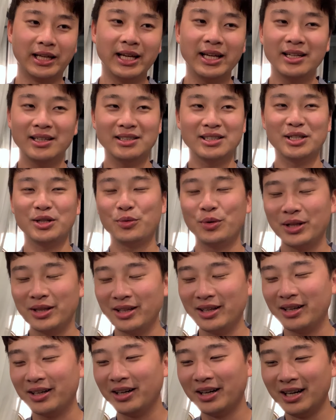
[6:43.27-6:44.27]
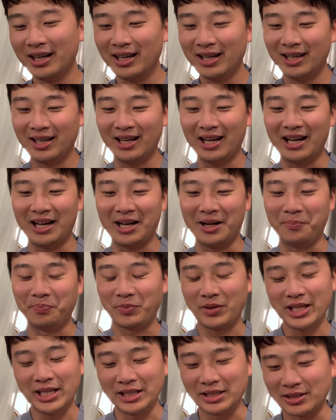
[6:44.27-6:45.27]
hey, is anyone there,
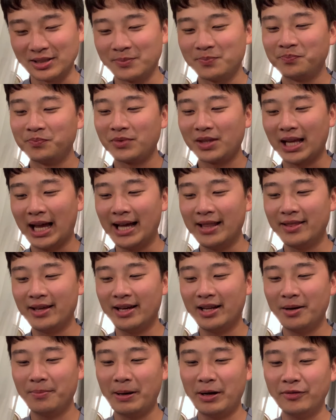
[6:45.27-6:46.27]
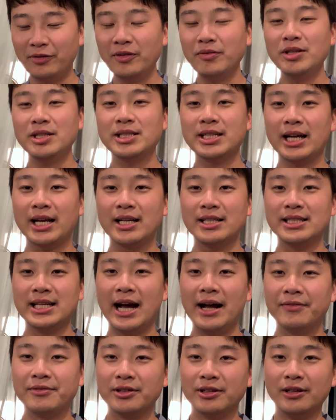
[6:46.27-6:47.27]
is. And then about 15 seconds
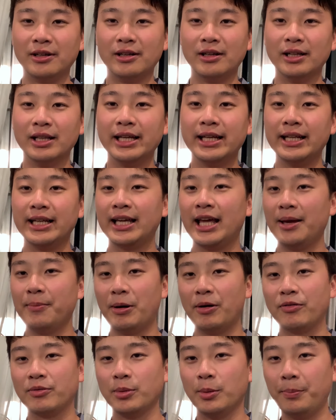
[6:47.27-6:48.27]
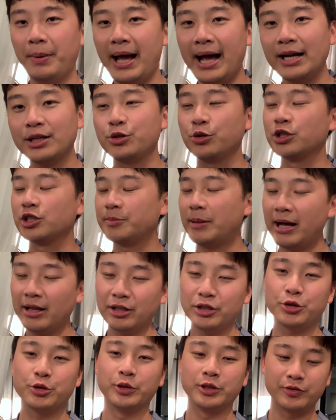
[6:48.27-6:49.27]
after, a lady came out from the back. She was
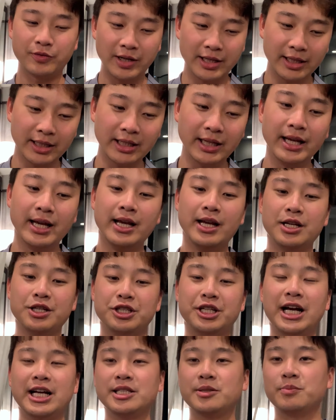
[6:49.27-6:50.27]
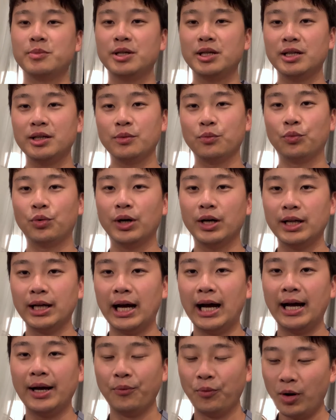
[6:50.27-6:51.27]
smiling, she was friendly. She asked me what
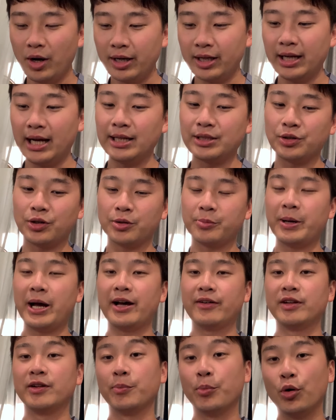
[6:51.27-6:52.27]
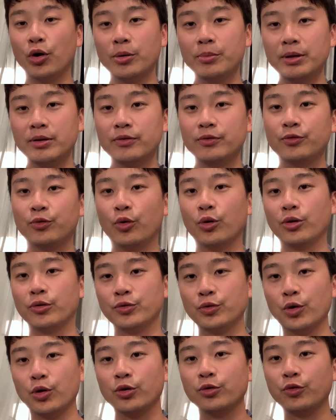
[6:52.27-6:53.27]
I wanted. I told them I have an appointment for
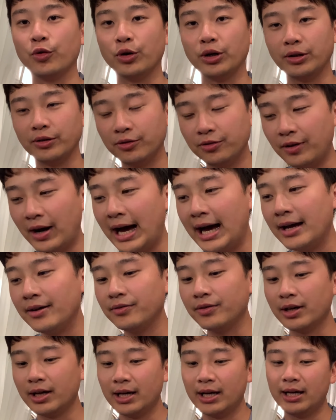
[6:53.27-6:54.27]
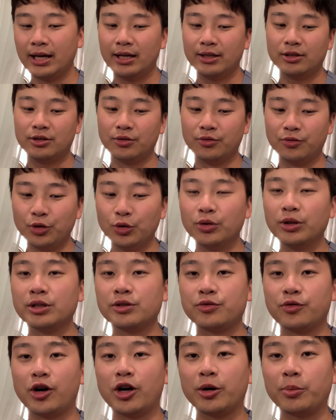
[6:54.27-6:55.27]
4:45 to view this
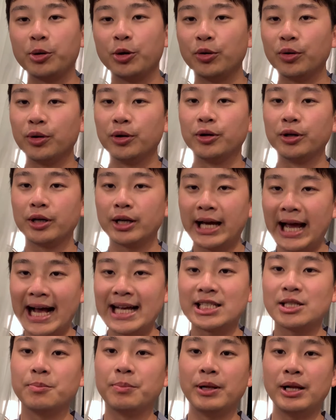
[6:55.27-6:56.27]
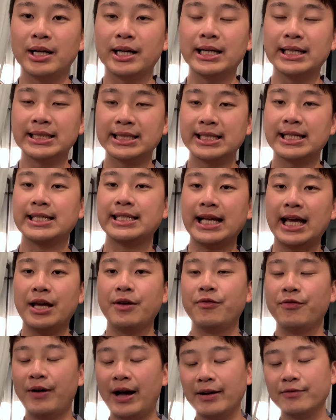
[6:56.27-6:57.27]
Franck Muller Casablanca
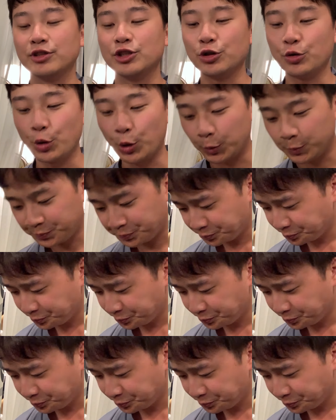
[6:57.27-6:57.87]
6850.